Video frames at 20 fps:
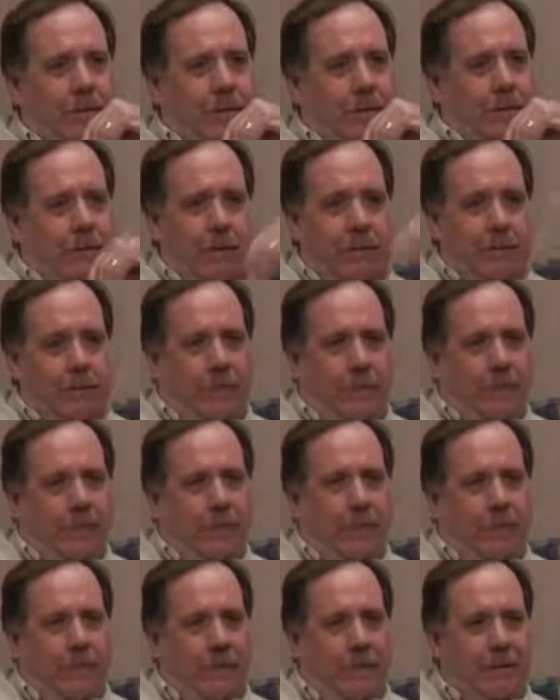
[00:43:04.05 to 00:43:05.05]
to be. Uh, well, what
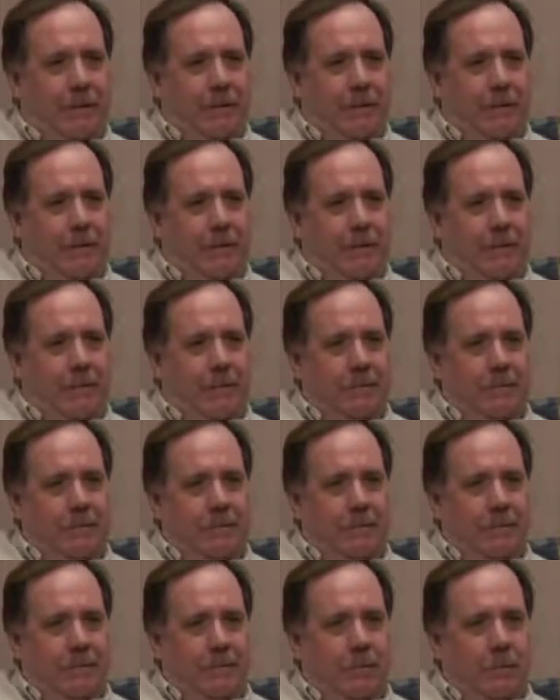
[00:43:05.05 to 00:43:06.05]
do you mean?
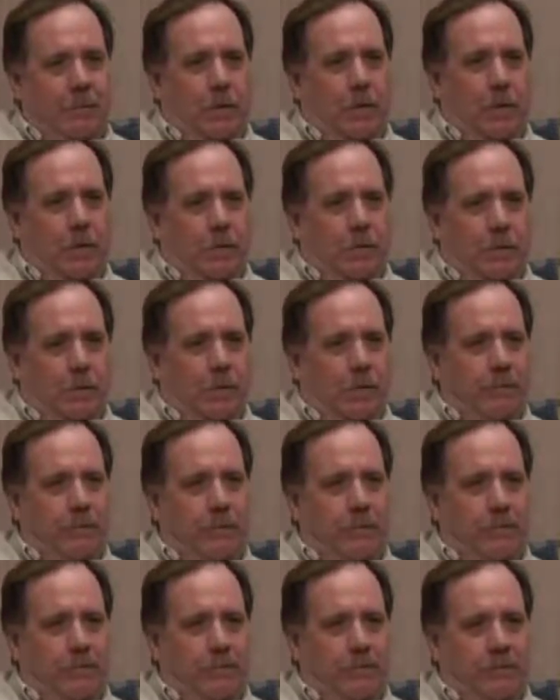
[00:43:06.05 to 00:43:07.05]
Well, I'm a
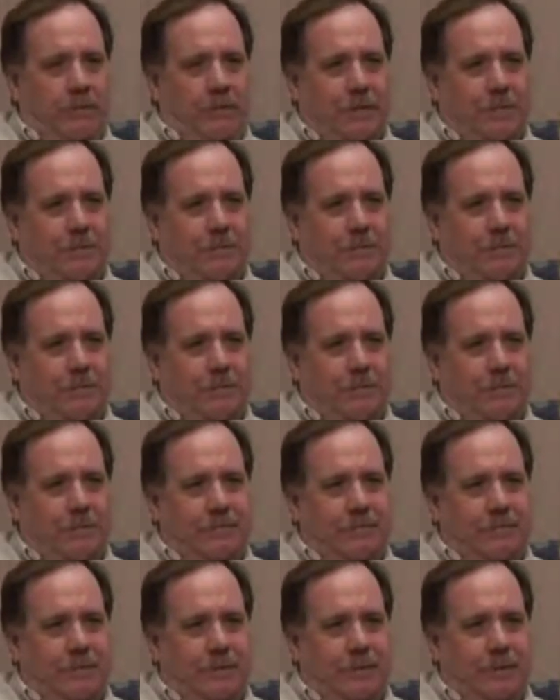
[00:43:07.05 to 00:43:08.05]
supervisor now.
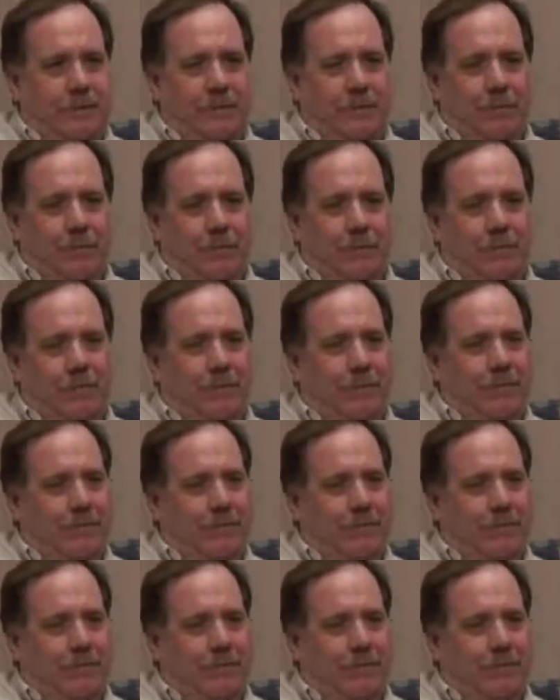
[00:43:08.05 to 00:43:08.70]
I said, well,